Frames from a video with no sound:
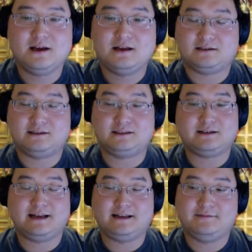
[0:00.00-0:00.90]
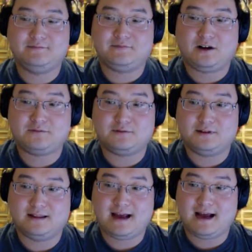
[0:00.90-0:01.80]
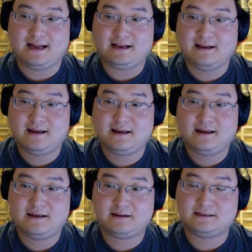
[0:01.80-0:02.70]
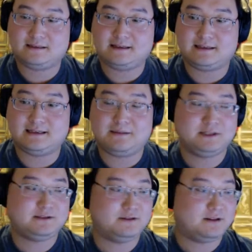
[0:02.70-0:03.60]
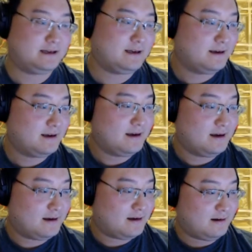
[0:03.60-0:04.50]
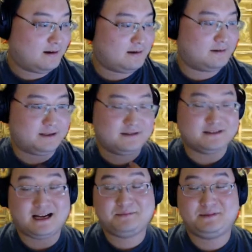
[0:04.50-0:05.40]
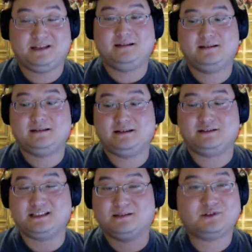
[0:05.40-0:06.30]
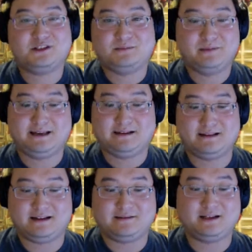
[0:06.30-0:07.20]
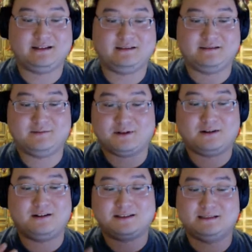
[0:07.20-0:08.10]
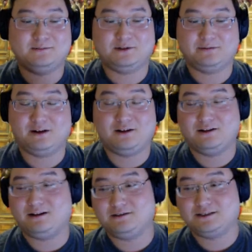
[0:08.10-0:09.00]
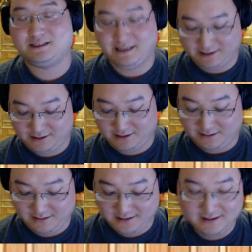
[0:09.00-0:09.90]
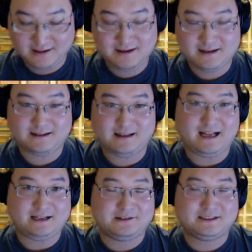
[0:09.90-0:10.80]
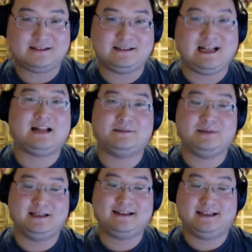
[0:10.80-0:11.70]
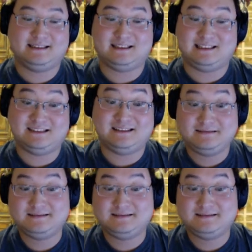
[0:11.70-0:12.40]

So I started getting involved with that. Because like adoptees you think, oh, they're adopted. They're similar to me. Like we're all similar. We all understand each other. That turns out not to be the case later.